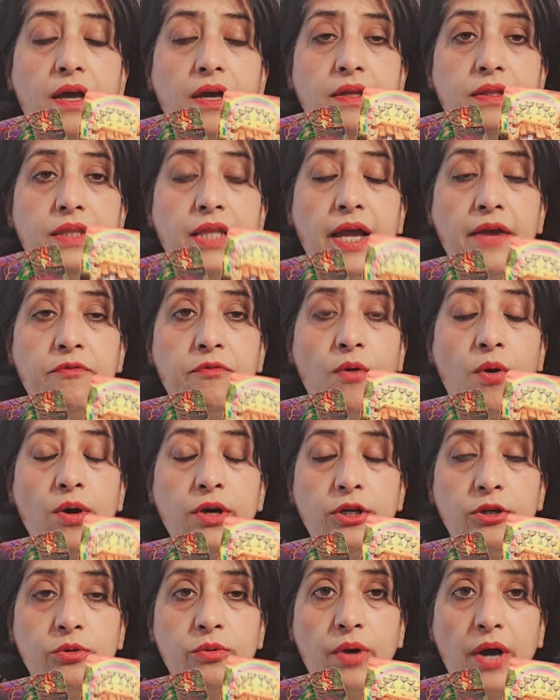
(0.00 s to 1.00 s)
They
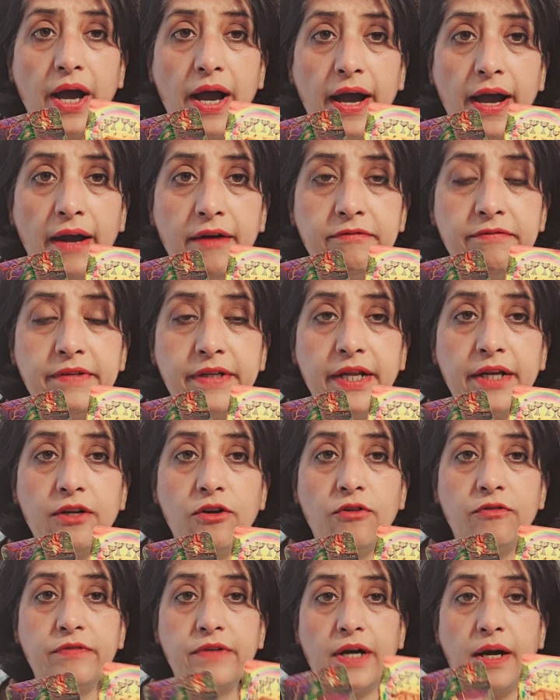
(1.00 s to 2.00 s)
want to have 10
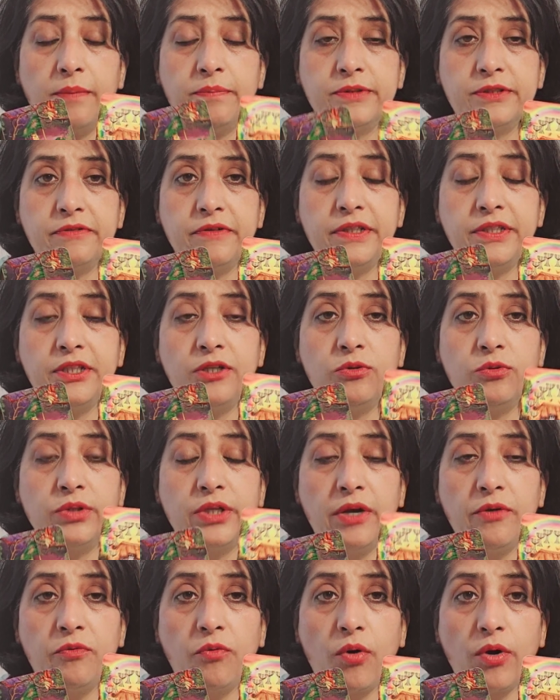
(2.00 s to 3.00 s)
of Cups with you.
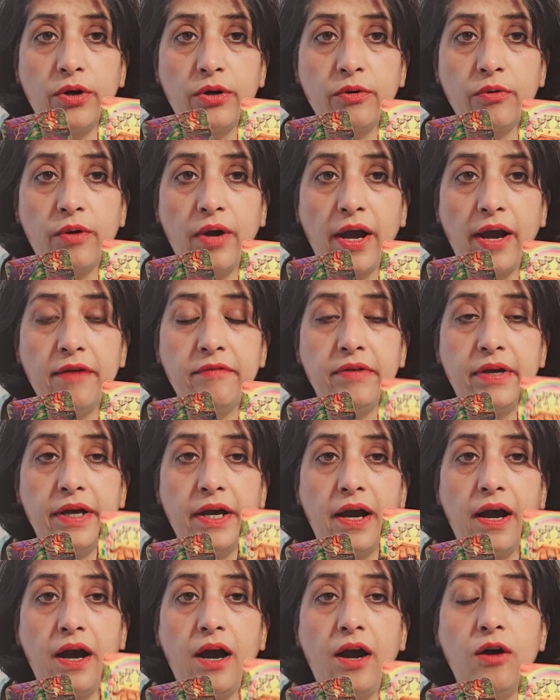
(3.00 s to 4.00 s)
They want to have a
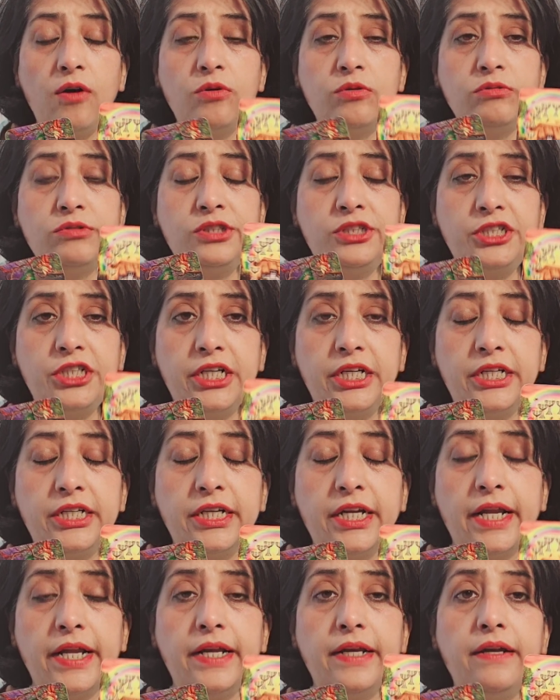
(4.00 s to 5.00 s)
house,
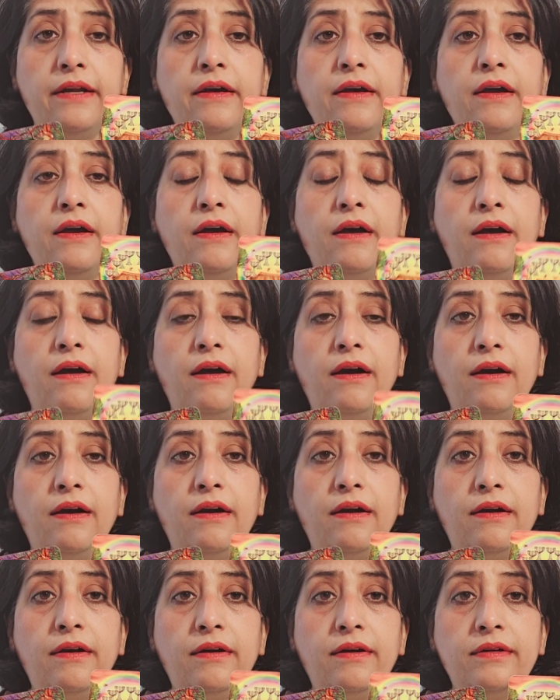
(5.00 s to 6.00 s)
children,
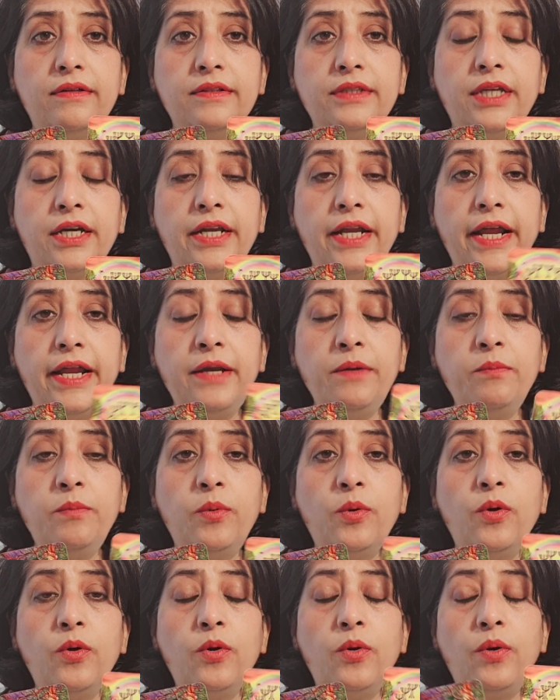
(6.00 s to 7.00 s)
the
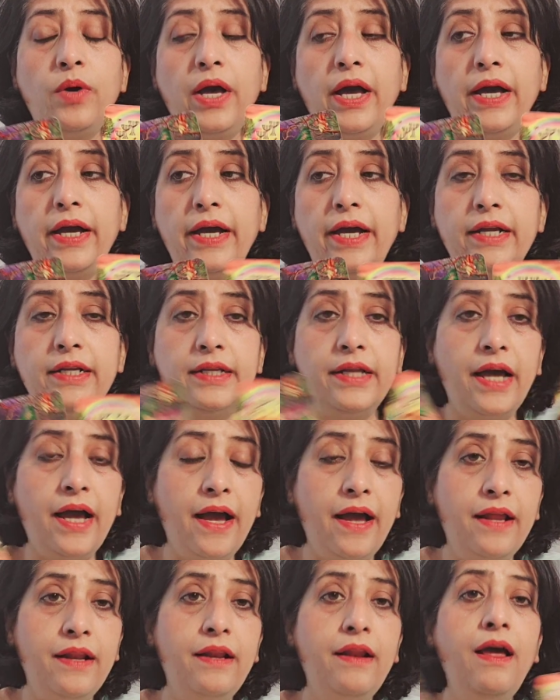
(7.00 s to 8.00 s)
rainbow et
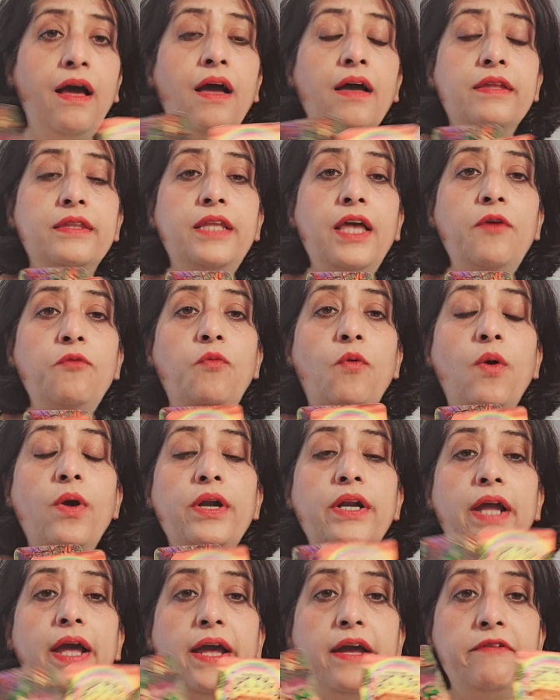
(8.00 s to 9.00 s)
al. They
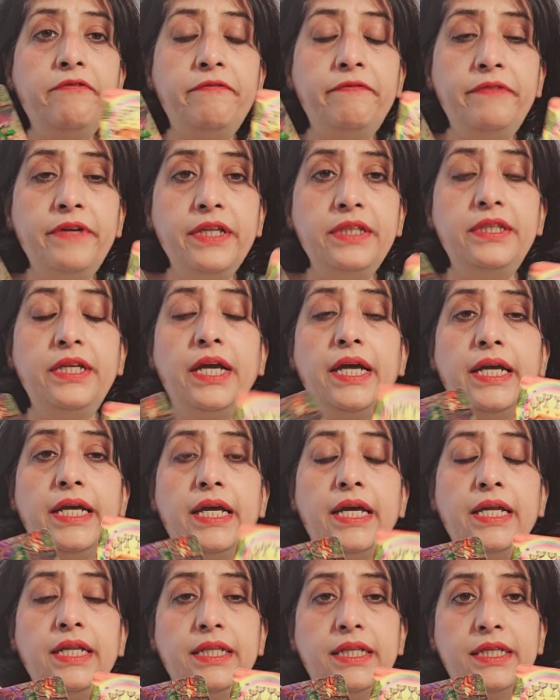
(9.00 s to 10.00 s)
want
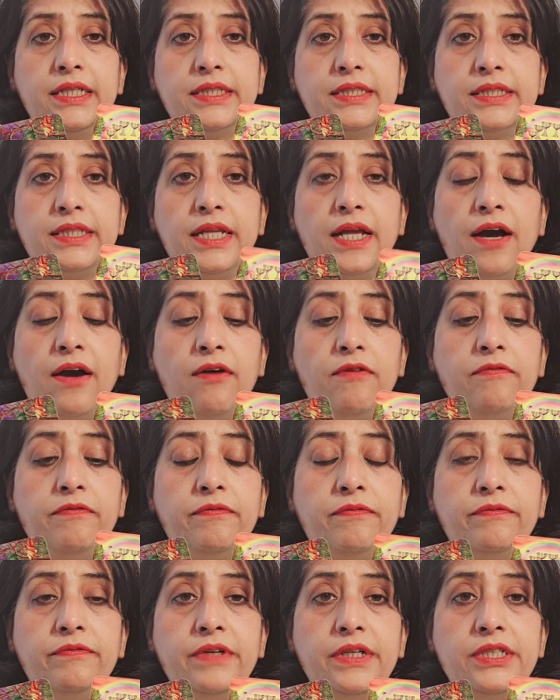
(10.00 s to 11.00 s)
everything in this love
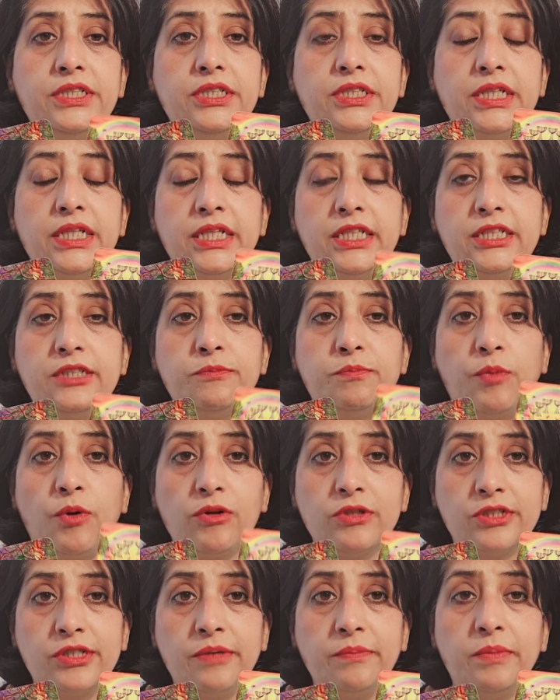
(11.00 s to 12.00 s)
which is
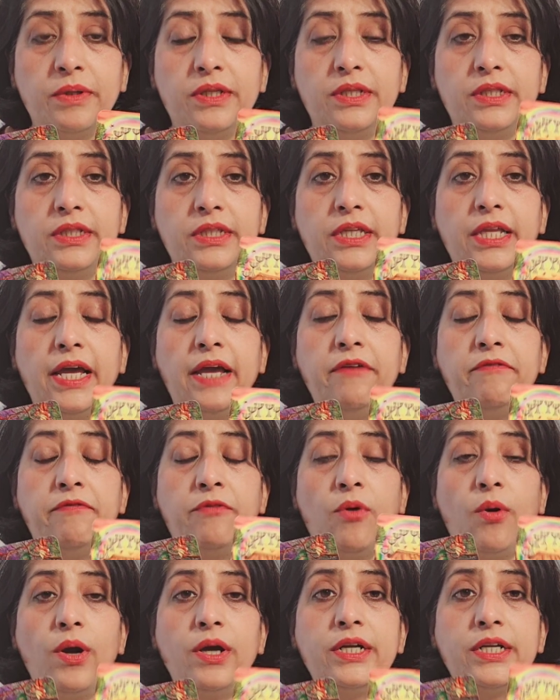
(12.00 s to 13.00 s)
possible. They
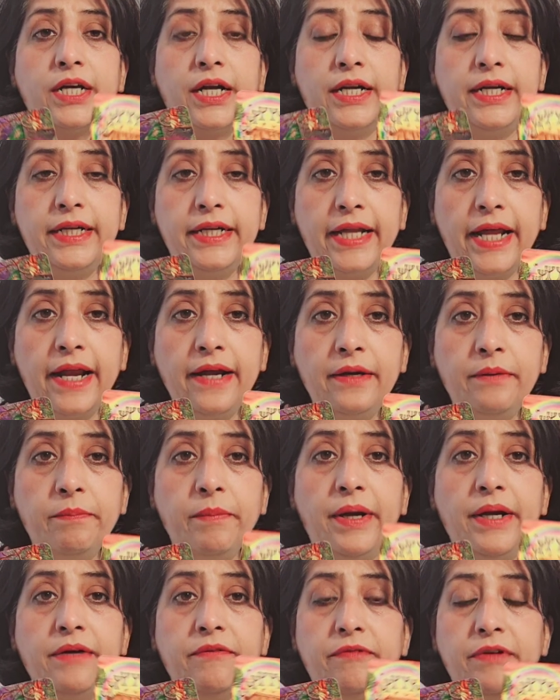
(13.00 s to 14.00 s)
want
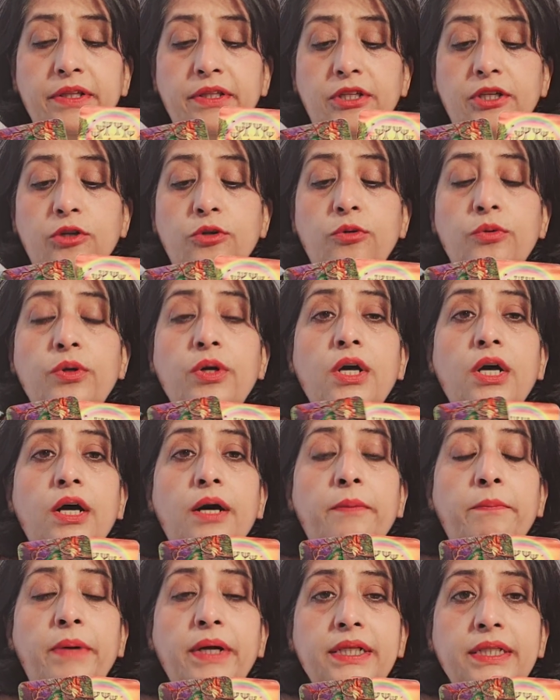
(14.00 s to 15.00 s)
contentment with you,
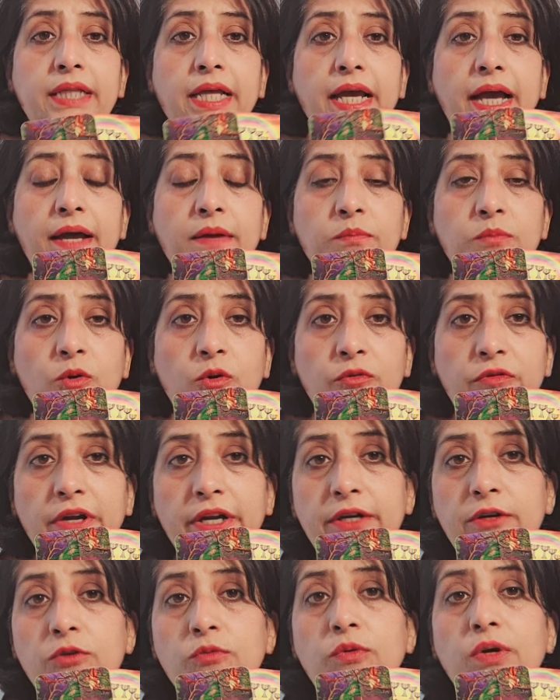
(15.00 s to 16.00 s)
but they are
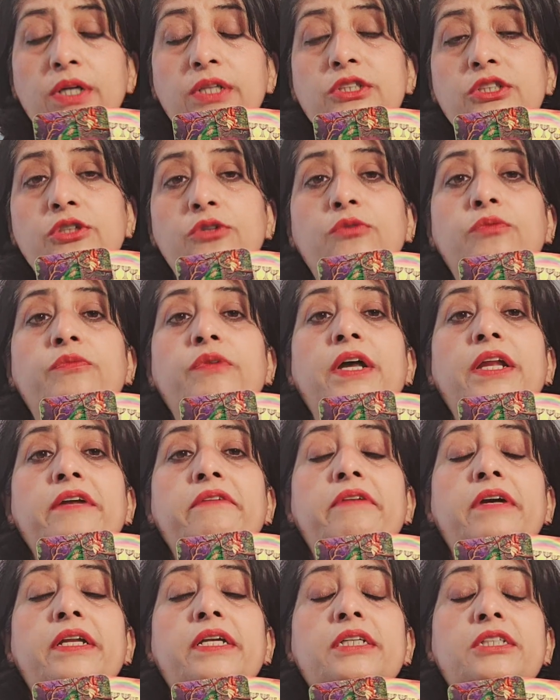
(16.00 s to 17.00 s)
moving towards you very,
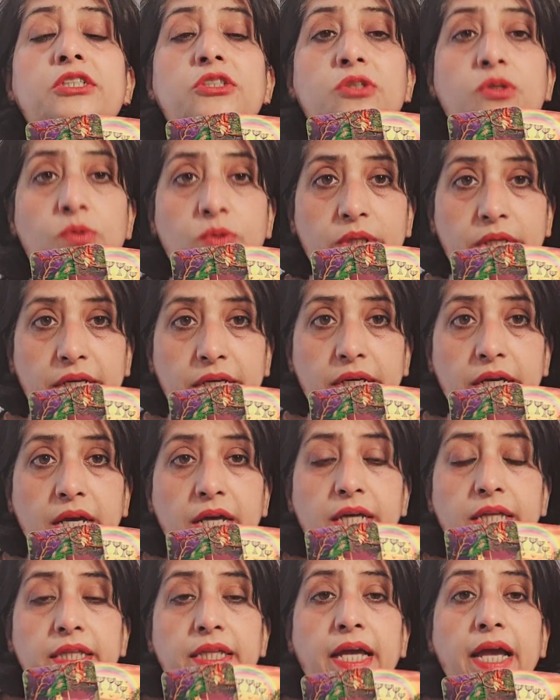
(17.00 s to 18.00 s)
very slowly.
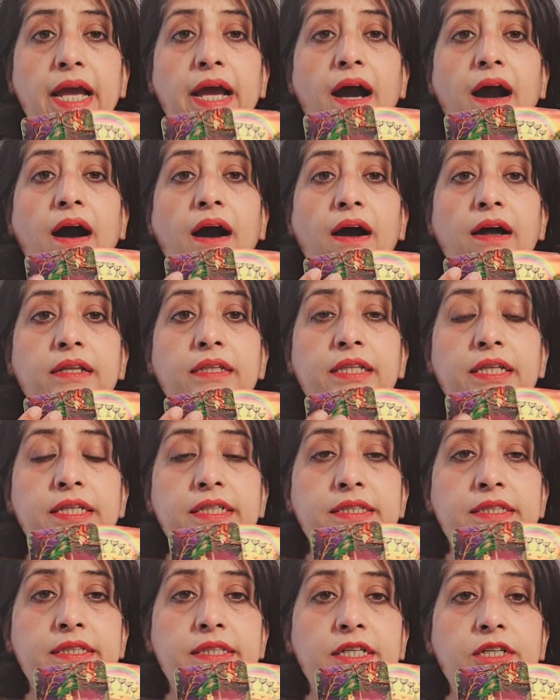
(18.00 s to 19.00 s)
They are
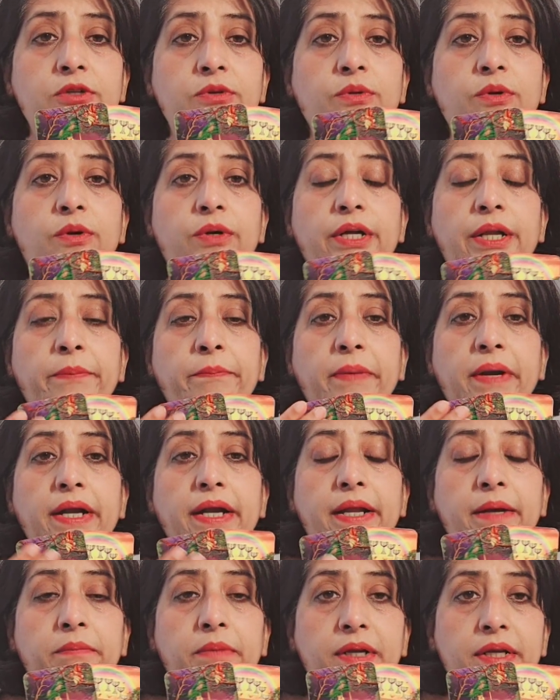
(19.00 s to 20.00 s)
this,
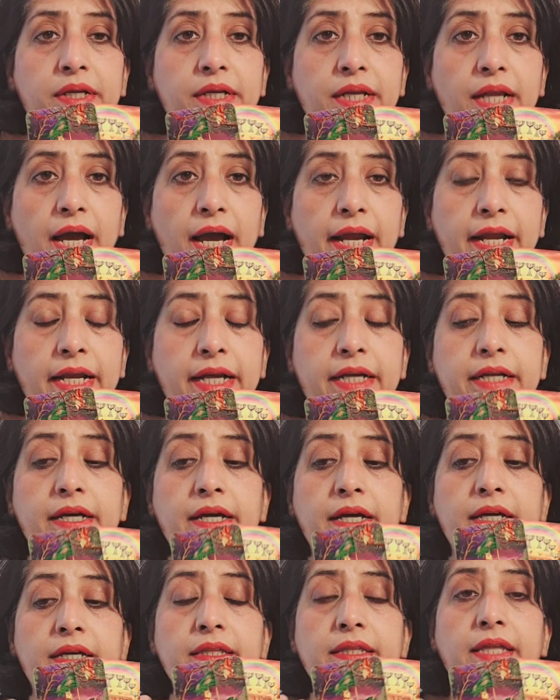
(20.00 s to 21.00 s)
dependable knight.
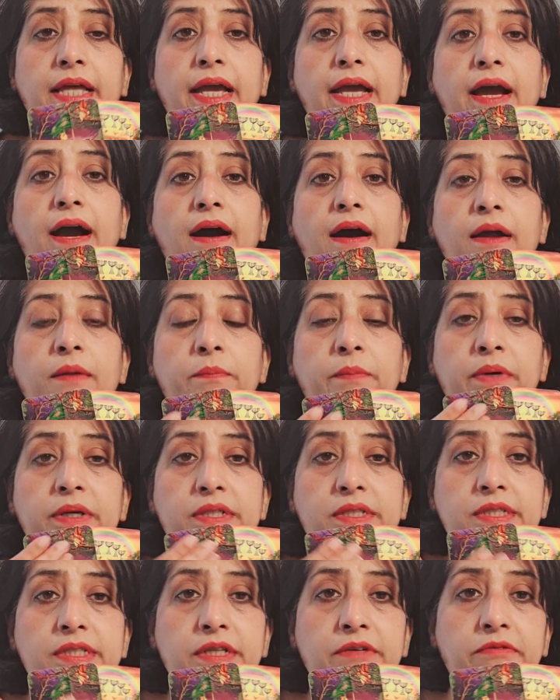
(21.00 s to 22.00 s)
They are
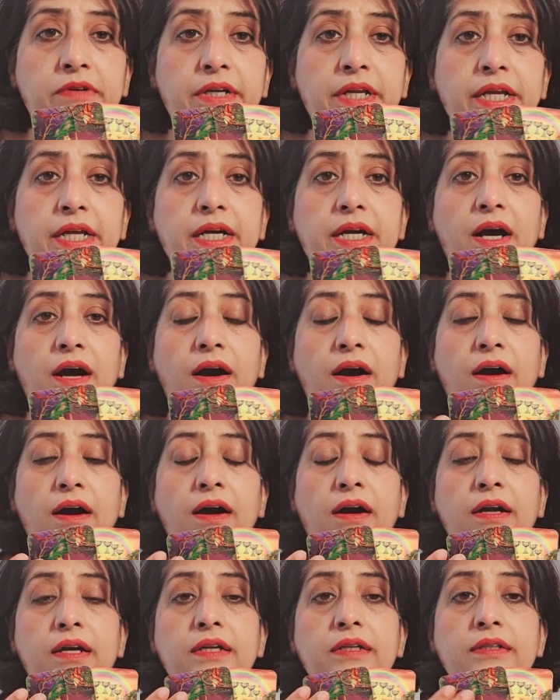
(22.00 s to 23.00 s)
persevering
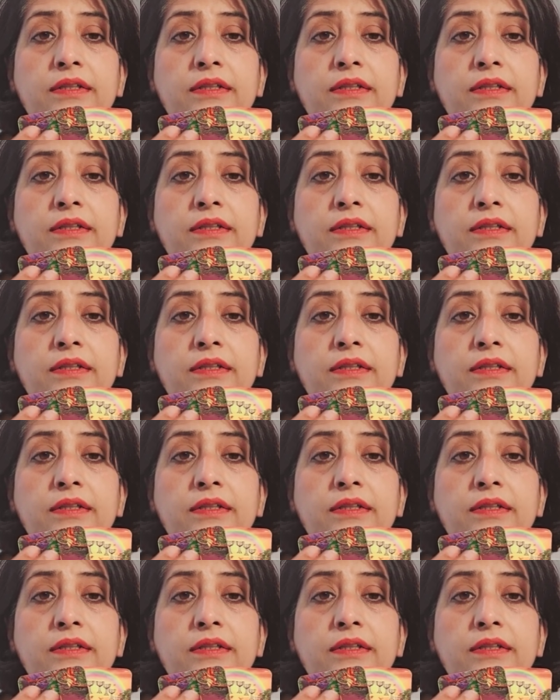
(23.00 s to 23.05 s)
hard.